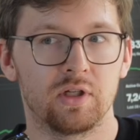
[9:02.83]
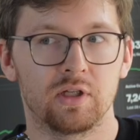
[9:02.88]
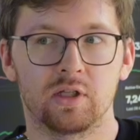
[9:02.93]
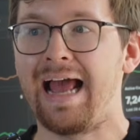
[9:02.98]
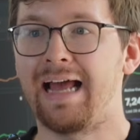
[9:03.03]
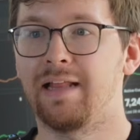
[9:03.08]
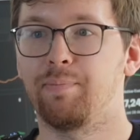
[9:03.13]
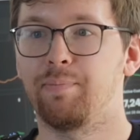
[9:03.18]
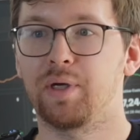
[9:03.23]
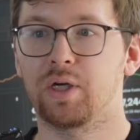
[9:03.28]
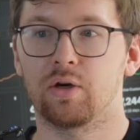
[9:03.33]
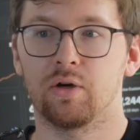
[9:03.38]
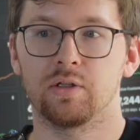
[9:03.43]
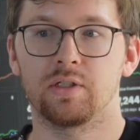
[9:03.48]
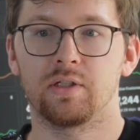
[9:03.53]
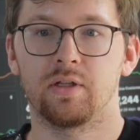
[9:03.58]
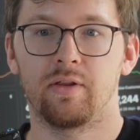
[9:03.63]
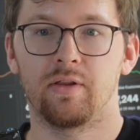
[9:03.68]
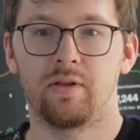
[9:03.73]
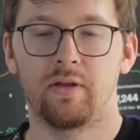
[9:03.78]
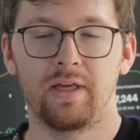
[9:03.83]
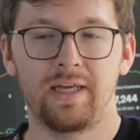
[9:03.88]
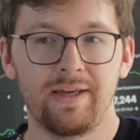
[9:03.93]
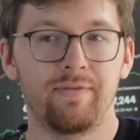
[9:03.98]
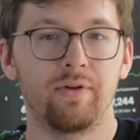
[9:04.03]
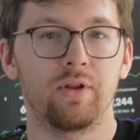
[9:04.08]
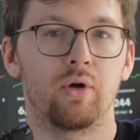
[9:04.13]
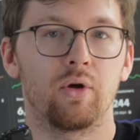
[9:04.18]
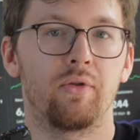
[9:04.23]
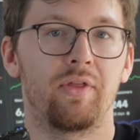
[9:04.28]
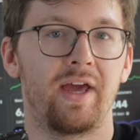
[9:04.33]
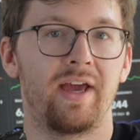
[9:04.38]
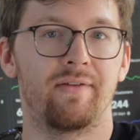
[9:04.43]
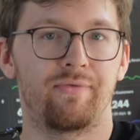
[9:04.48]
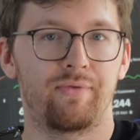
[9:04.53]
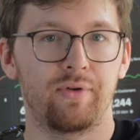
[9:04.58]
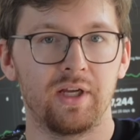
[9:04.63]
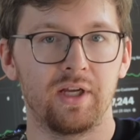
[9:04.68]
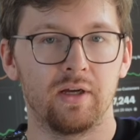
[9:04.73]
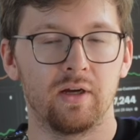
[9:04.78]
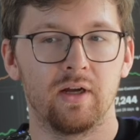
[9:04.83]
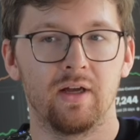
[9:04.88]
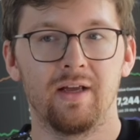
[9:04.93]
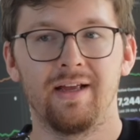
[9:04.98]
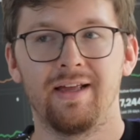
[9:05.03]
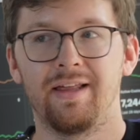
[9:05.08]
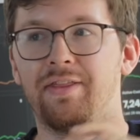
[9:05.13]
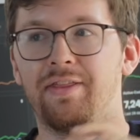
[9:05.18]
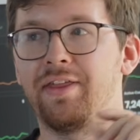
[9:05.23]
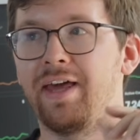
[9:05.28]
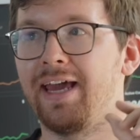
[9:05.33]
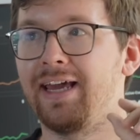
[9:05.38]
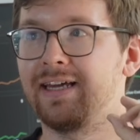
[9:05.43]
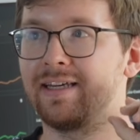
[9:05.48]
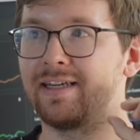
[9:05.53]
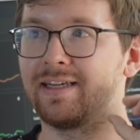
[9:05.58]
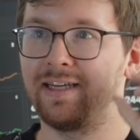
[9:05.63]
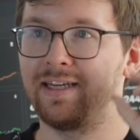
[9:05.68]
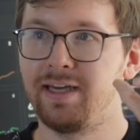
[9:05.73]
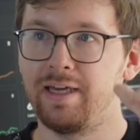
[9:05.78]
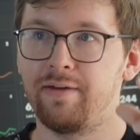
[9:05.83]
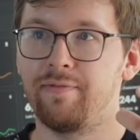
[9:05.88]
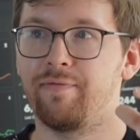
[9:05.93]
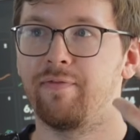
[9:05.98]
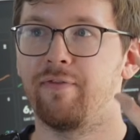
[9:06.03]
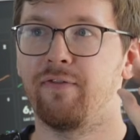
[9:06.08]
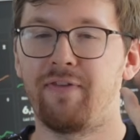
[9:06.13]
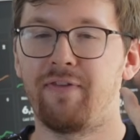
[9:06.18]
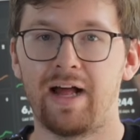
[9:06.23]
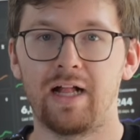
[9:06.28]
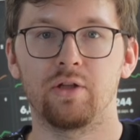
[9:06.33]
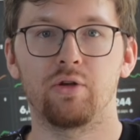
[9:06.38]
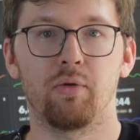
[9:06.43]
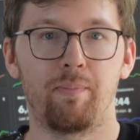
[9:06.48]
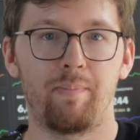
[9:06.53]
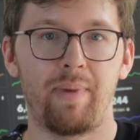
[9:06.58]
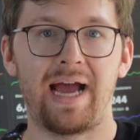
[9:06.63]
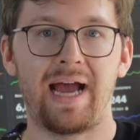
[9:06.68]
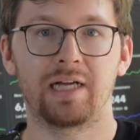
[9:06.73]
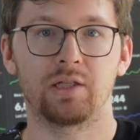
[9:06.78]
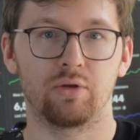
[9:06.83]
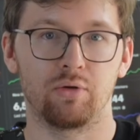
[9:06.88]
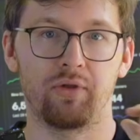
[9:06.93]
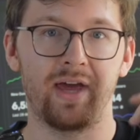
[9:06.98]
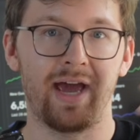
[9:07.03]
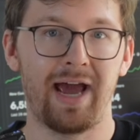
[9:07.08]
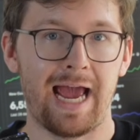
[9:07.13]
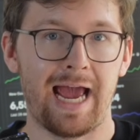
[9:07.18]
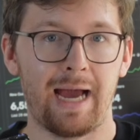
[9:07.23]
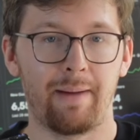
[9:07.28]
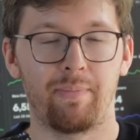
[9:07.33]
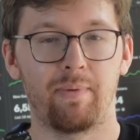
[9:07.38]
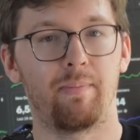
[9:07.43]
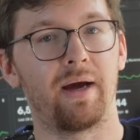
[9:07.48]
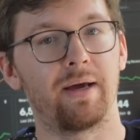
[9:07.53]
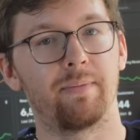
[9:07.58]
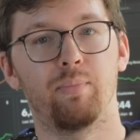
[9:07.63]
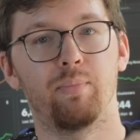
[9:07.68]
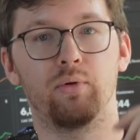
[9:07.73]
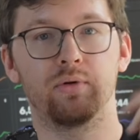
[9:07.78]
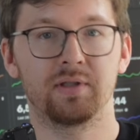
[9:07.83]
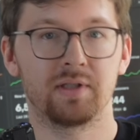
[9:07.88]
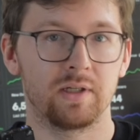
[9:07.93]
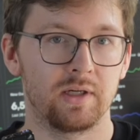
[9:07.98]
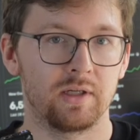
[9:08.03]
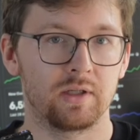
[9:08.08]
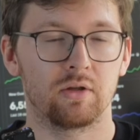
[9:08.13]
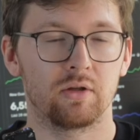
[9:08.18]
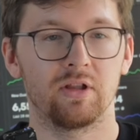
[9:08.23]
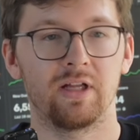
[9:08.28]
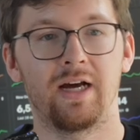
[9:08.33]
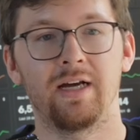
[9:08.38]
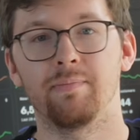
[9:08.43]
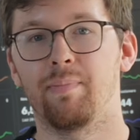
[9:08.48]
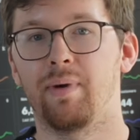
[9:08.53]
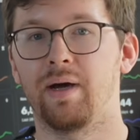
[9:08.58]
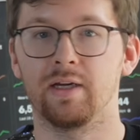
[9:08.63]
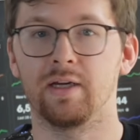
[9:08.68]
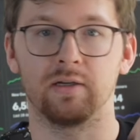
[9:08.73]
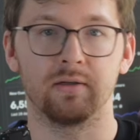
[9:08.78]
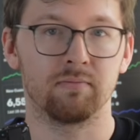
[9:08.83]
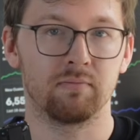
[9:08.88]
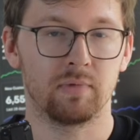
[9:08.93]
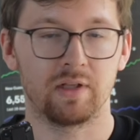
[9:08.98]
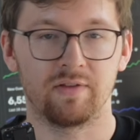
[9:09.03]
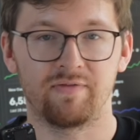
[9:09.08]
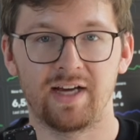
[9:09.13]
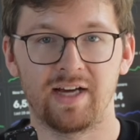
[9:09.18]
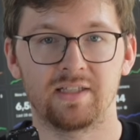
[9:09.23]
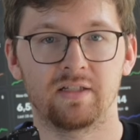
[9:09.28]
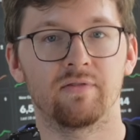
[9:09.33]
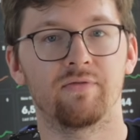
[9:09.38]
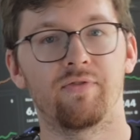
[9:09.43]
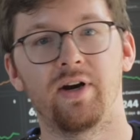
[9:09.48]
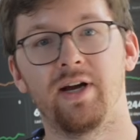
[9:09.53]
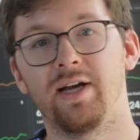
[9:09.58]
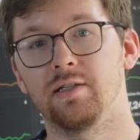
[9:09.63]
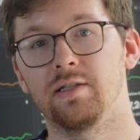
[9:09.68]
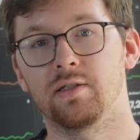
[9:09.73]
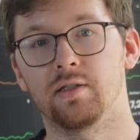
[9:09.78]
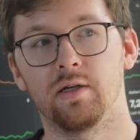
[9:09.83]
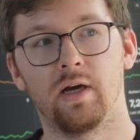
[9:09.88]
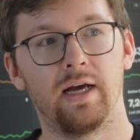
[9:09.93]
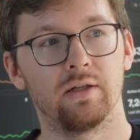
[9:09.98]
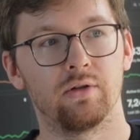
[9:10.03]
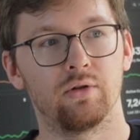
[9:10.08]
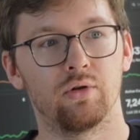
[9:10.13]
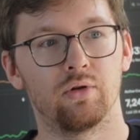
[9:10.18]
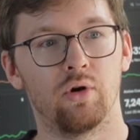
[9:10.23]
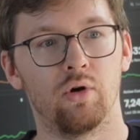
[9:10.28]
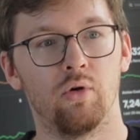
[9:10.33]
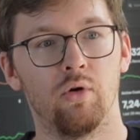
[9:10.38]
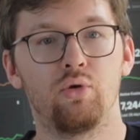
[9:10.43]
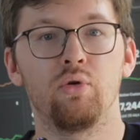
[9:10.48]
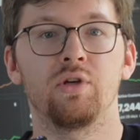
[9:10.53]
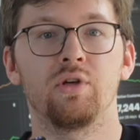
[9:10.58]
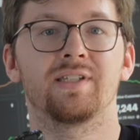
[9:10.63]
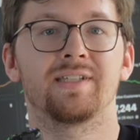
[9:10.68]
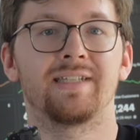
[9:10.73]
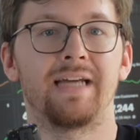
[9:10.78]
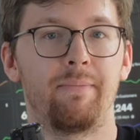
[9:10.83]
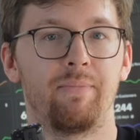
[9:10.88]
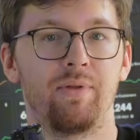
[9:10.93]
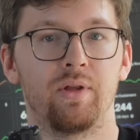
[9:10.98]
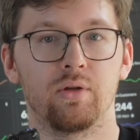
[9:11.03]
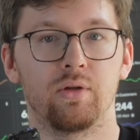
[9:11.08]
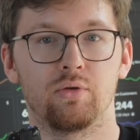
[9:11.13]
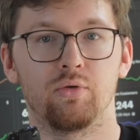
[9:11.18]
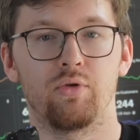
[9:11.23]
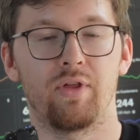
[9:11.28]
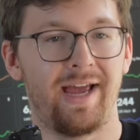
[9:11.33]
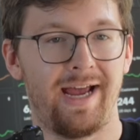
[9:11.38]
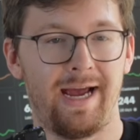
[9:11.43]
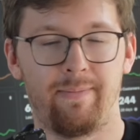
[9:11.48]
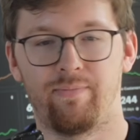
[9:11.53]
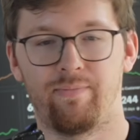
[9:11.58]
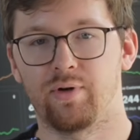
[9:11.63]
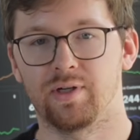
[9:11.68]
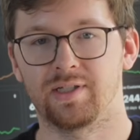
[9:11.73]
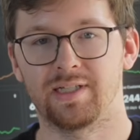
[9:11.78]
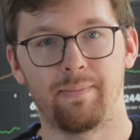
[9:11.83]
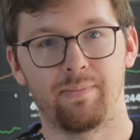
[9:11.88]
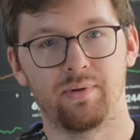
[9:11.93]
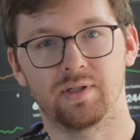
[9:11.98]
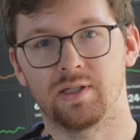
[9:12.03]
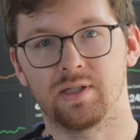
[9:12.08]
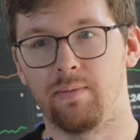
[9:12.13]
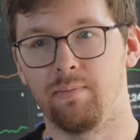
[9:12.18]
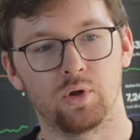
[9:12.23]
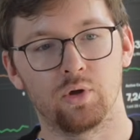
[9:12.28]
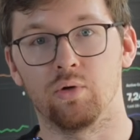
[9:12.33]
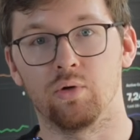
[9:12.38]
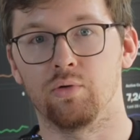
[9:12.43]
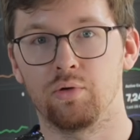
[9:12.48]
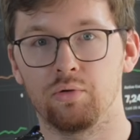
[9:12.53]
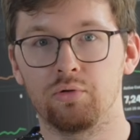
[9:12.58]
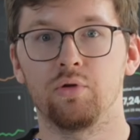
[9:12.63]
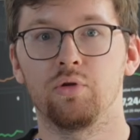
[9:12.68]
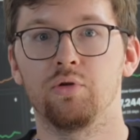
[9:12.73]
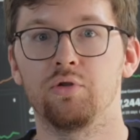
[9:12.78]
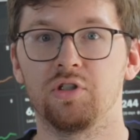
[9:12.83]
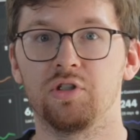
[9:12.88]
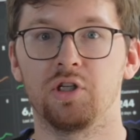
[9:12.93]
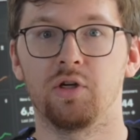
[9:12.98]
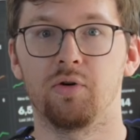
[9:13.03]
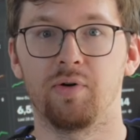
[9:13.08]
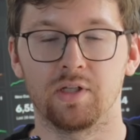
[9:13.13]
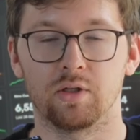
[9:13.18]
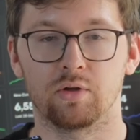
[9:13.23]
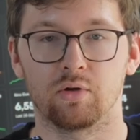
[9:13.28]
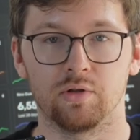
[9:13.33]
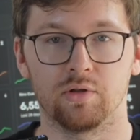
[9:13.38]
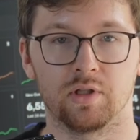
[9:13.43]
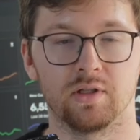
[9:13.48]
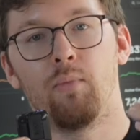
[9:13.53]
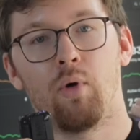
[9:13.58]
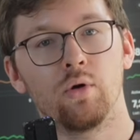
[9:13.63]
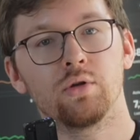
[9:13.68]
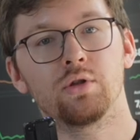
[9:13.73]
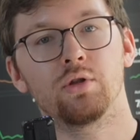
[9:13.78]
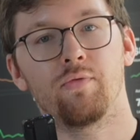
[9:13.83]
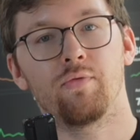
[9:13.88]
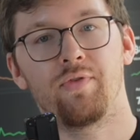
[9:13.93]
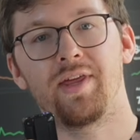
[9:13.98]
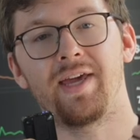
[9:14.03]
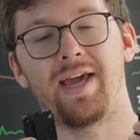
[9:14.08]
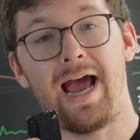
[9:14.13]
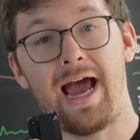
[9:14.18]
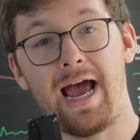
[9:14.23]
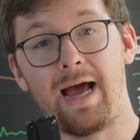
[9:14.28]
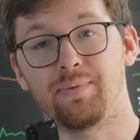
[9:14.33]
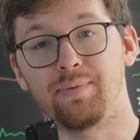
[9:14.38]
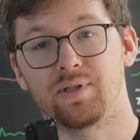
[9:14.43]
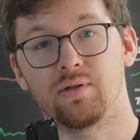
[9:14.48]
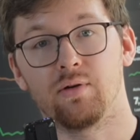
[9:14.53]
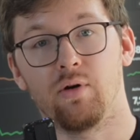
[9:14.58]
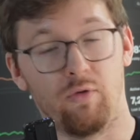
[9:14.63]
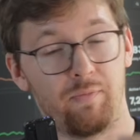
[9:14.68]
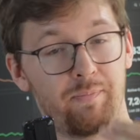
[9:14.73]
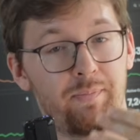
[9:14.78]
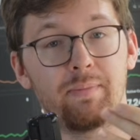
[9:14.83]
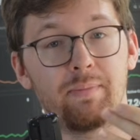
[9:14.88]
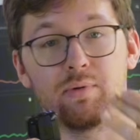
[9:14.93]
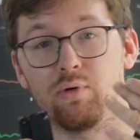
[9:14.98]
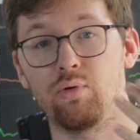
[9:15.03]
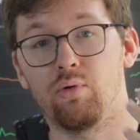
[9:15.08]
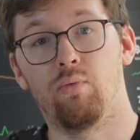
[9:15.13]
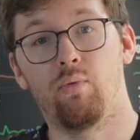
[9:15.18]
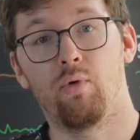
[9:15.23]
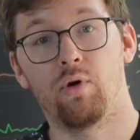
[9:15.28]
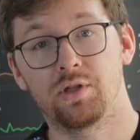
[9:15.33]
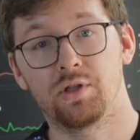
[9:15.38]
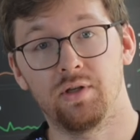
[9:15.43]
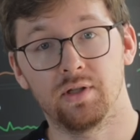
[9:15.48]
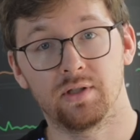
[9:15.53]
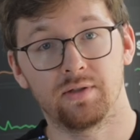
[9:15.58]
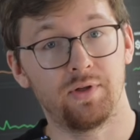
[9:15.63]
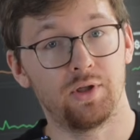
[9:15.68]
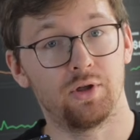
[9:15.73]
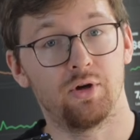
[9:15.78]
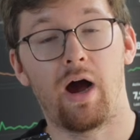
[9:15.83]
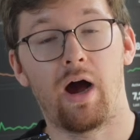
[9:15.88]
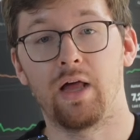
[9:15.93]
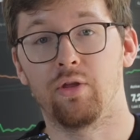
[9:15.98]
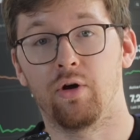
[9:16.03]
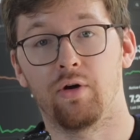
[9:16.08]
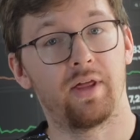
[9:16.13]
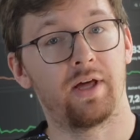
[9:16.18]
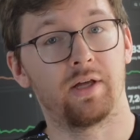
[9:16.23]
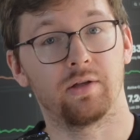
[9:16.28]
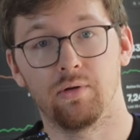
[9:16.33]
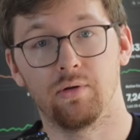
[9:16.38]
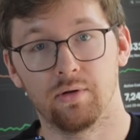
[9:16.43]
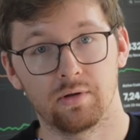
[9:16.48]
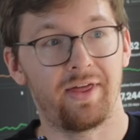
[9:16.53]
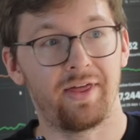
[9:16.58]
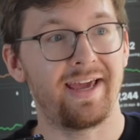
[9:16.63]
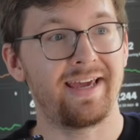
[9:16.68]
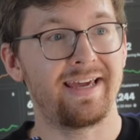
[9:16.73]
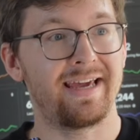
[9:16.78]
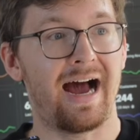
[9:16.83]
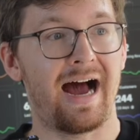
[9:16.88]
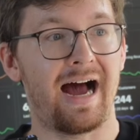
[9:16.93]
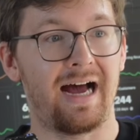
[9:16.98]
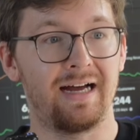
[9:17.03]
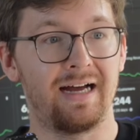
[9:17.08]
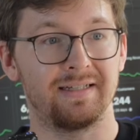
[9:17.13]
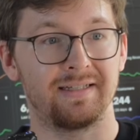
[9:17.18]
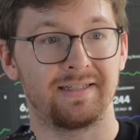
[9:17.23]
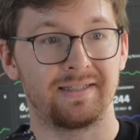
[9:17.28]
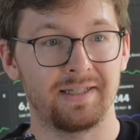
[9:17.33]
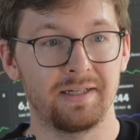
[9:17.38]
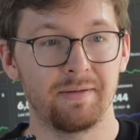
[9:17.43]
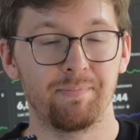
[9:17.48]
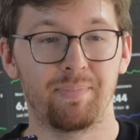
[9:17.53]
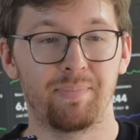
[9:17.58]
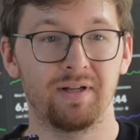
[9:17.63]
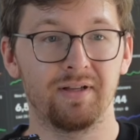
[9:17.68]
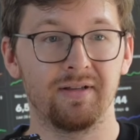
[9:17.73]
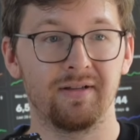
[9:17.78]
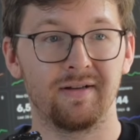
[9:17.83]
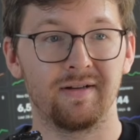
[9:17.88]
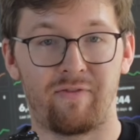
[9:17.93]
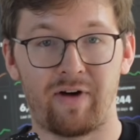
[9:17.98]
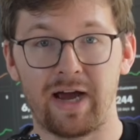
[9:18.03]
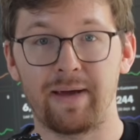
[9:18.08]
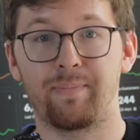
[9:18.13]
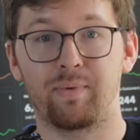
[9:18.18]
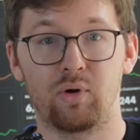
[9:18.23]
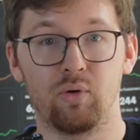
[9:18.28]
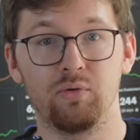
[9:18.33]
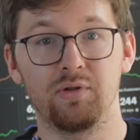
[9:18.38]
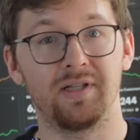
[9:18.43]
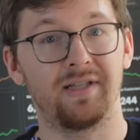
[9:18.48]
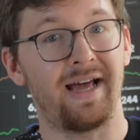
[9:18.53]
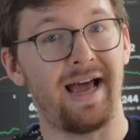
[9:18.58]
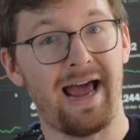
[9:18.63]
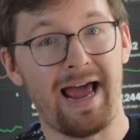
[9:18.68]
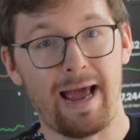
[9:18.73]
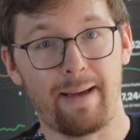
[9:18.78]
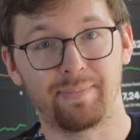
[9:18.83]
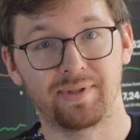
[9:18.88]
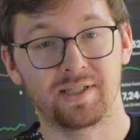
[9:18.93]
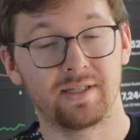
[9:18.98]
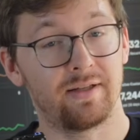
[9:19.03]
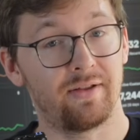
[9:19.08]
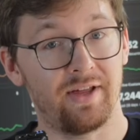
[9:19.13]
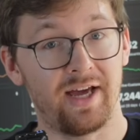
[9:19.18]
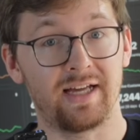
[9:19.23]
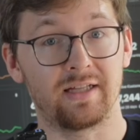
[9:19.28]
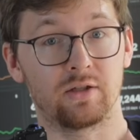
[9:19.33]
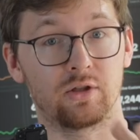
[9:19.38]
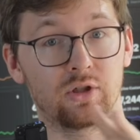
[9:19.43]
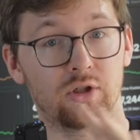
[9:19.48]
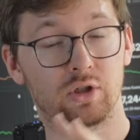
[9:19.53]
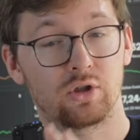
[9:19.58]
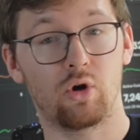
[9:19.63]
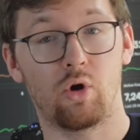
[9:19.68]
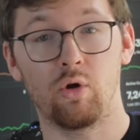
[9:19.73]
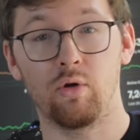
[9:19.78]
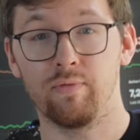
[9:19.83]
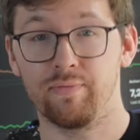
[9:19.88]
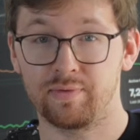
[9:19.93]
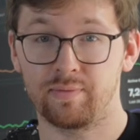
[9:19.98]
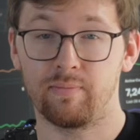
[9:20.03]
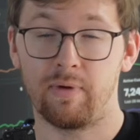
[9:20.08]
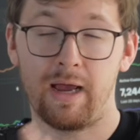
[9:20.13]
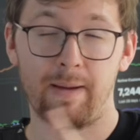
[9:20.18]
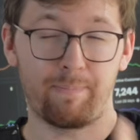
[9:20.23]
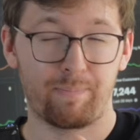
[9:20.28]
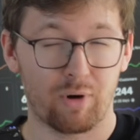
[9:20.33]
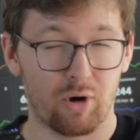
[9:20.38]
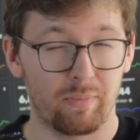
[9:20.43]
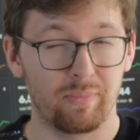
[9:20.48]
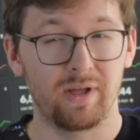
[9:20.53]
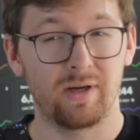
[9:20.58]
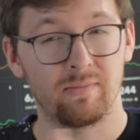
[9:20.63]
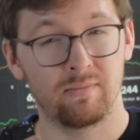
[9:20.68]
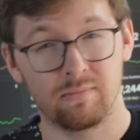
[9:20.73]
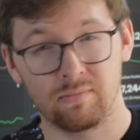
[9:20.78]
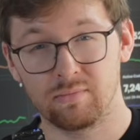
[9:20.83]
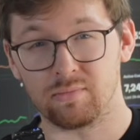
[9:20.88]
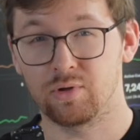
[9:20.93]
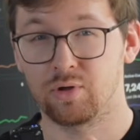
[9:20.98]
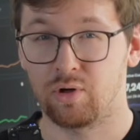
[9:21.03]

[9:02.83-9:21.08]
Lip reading: it, and because even though they are free, they give value back to the app by posting it online, by inviting friends, and doing something to the app. For example, some user-generated content. Most of the apps of people who watch this video are not that good. They are simple vibe-coded apps that solve a problem.